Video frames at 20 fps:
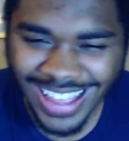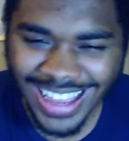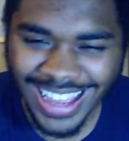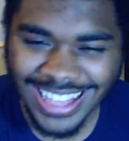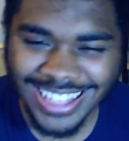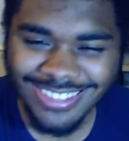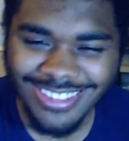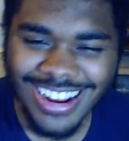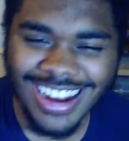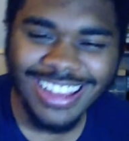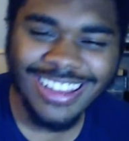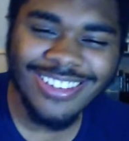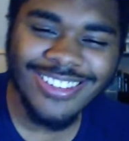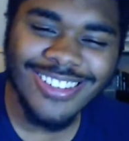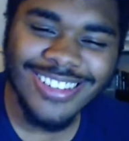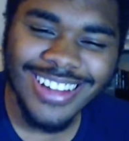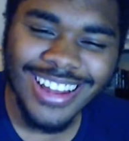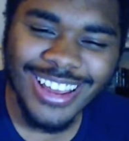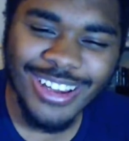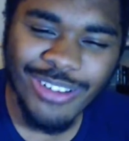It's really
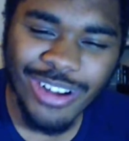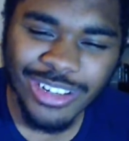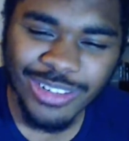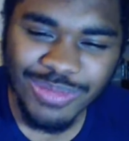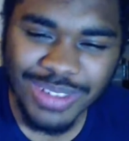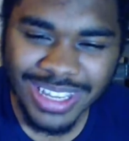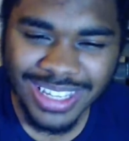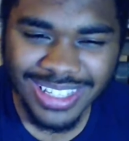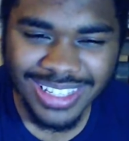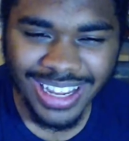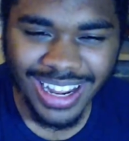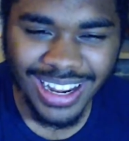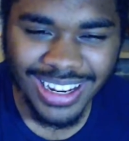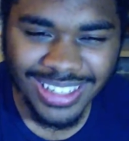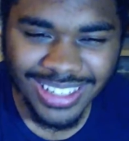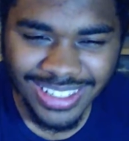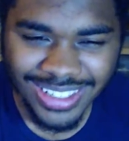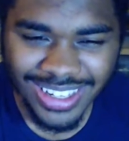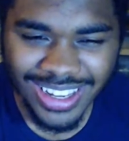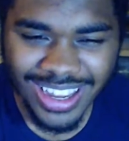cool that you want to be a
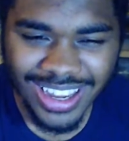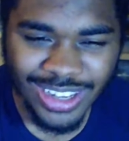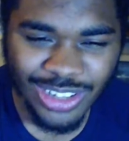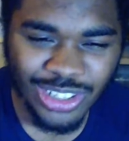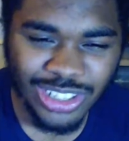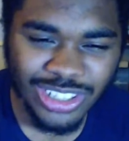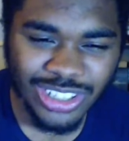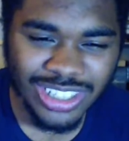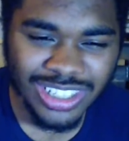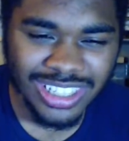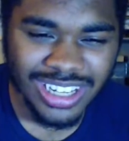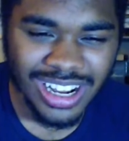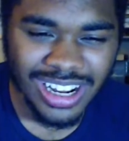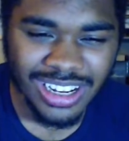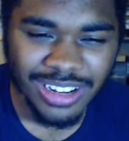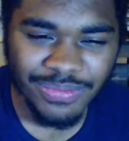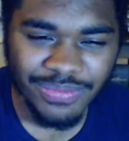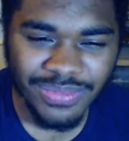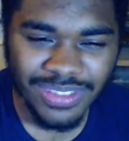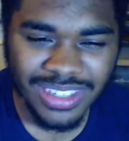scientist. You should just
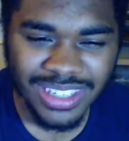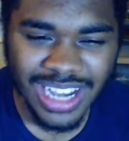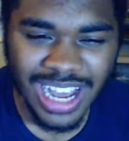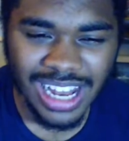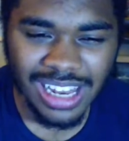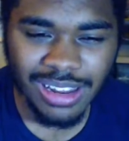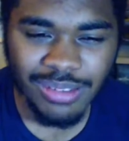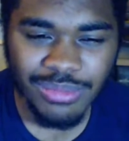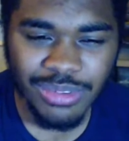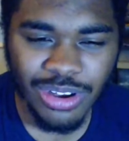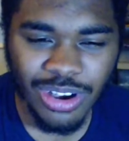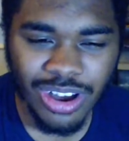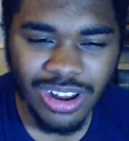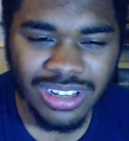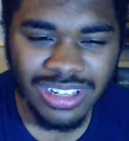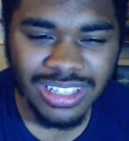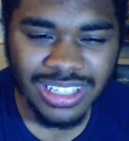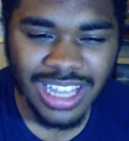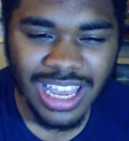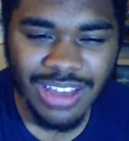tell them. Tell them you're
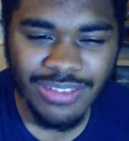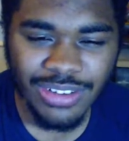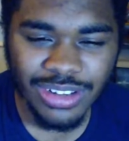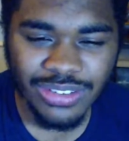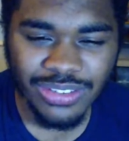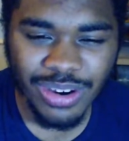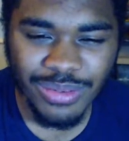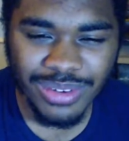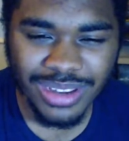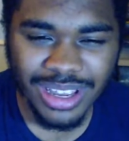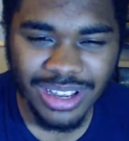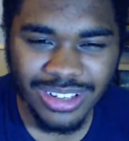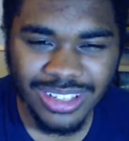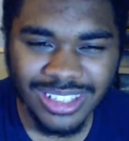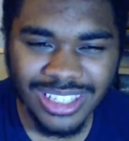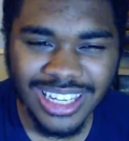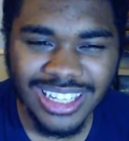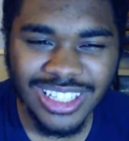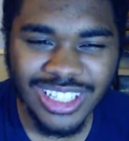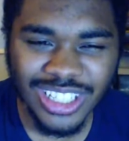gonna save us from
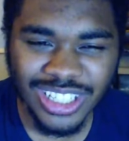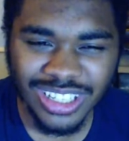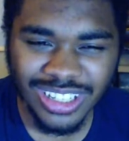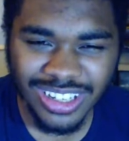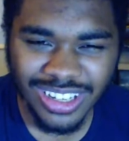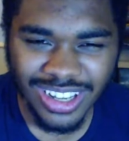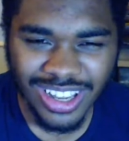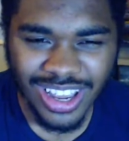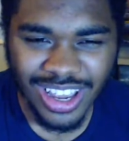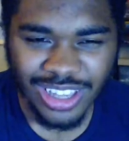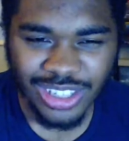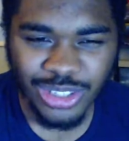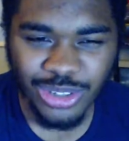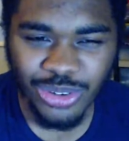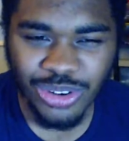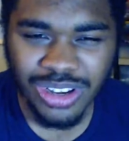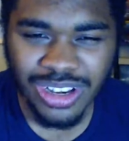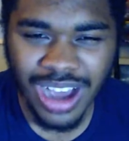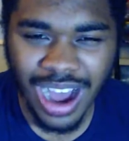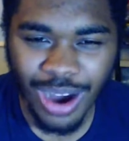extinction.
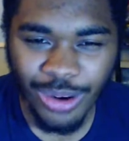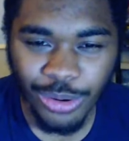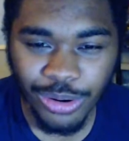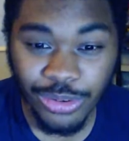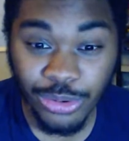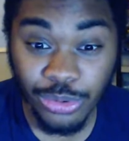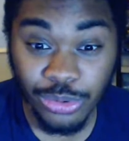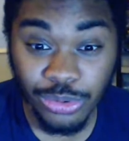You coward!